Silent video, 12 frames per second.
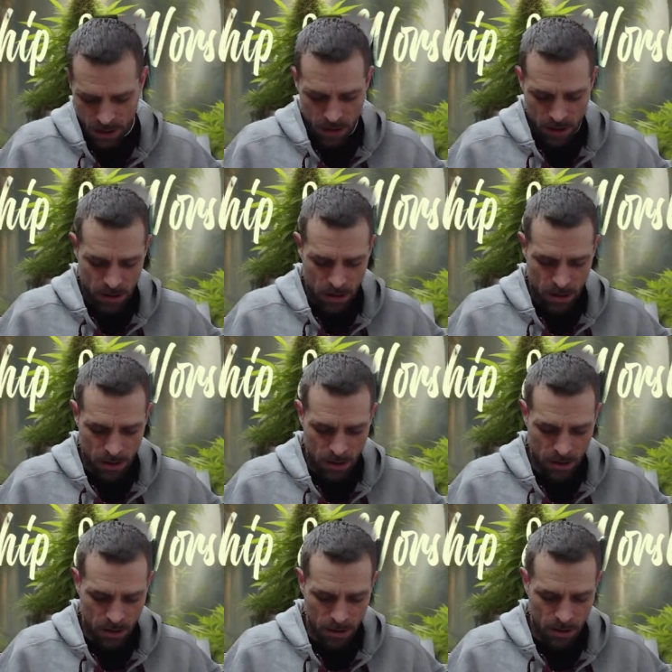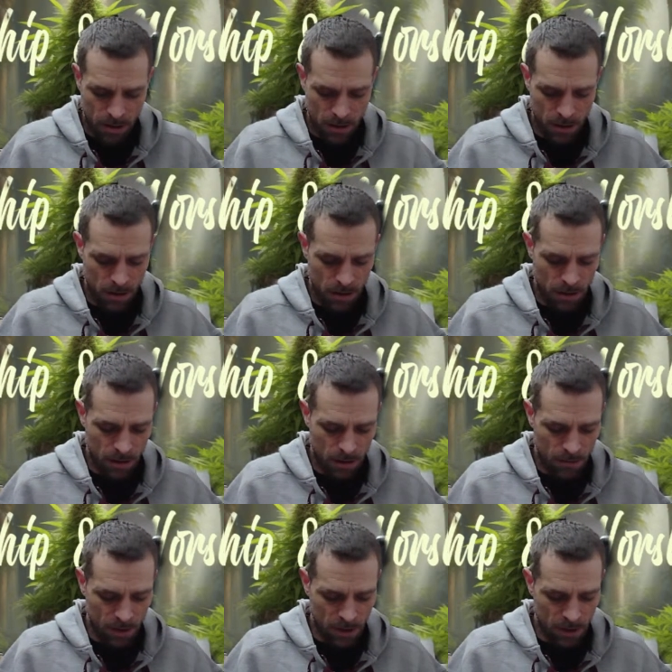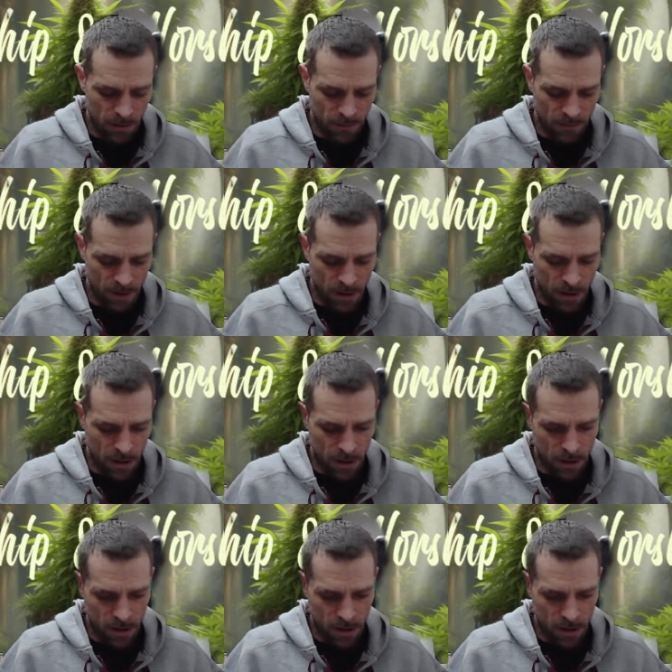Went too far.